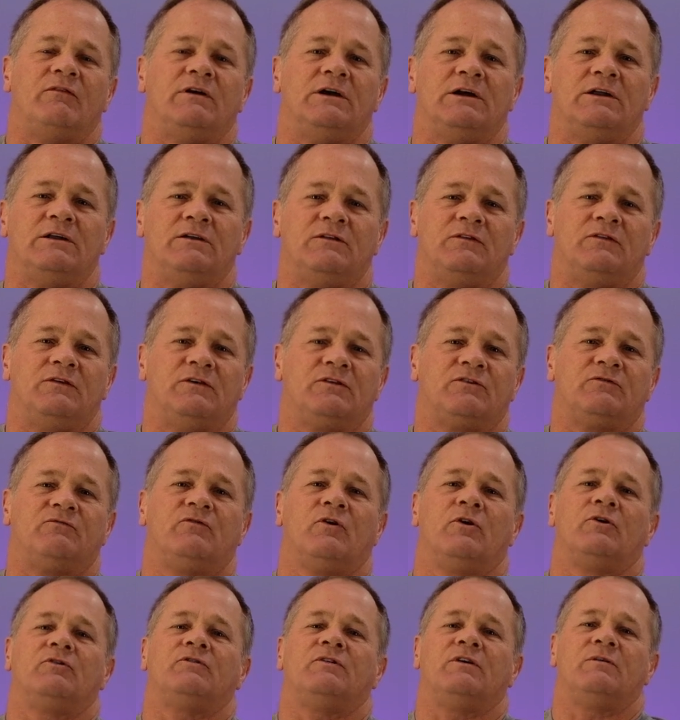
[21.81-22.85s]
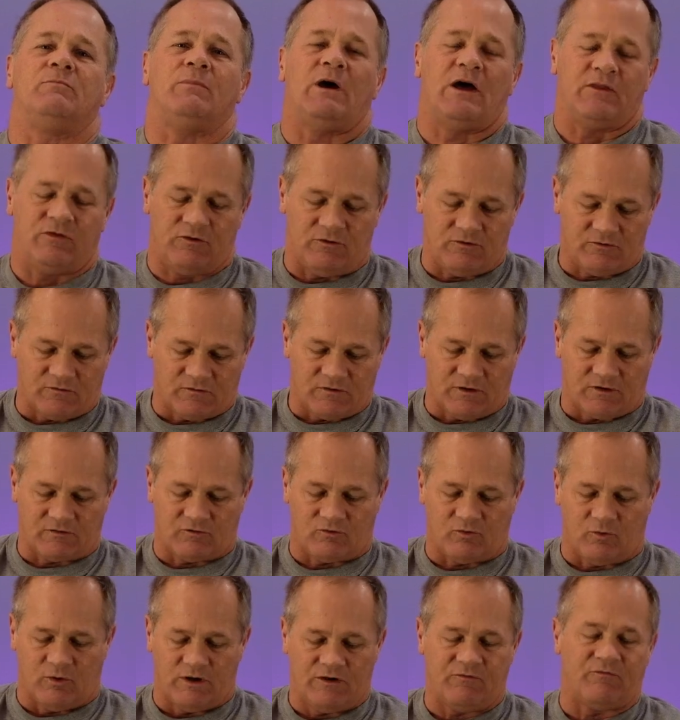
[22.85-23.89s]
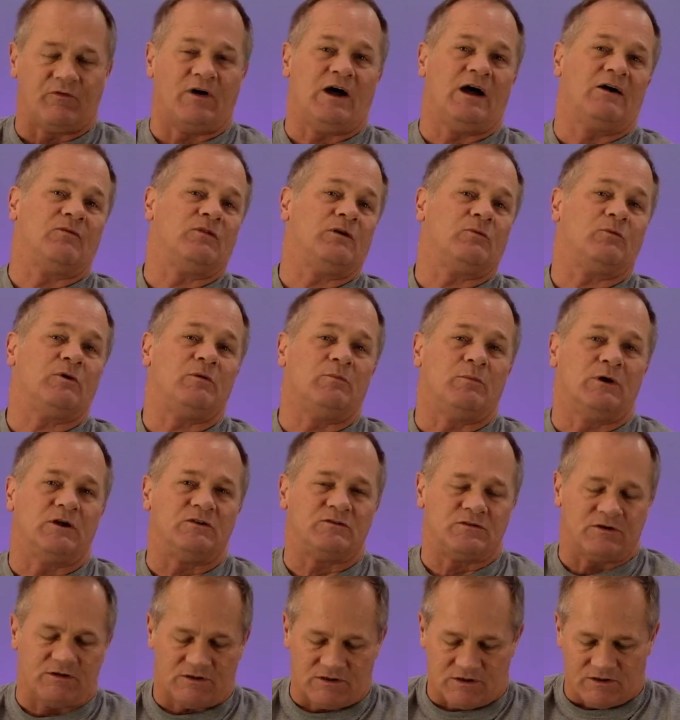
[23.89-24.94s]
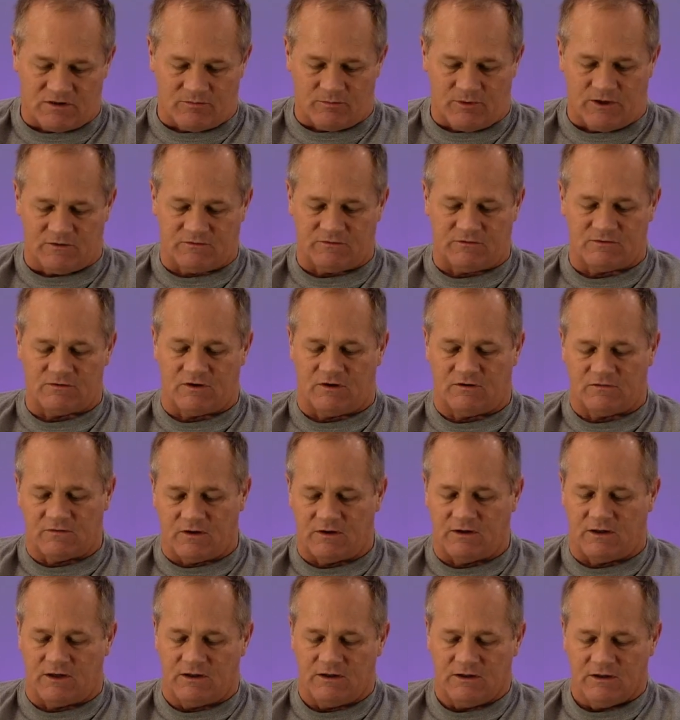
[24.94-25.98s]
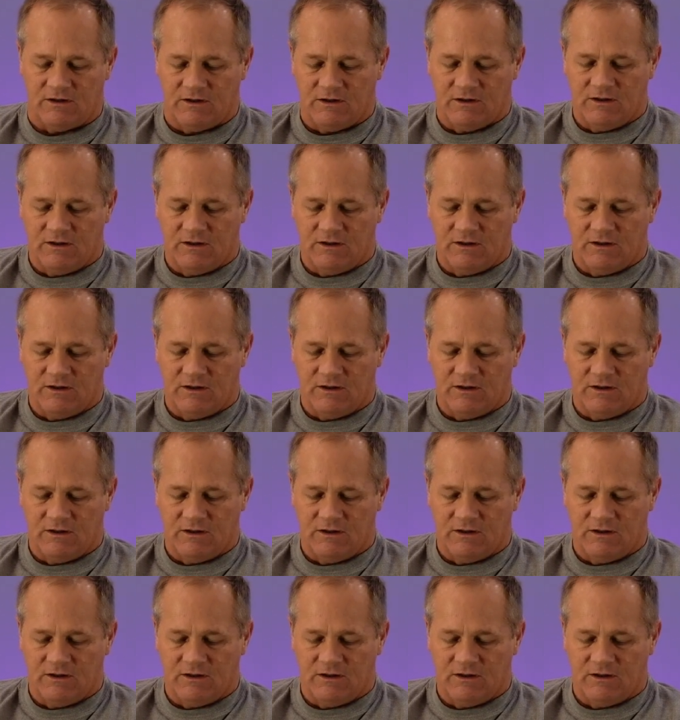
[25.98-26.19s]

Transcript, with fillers: and this verse in Matthew 6:25 that we mentioned in the message on Sunday.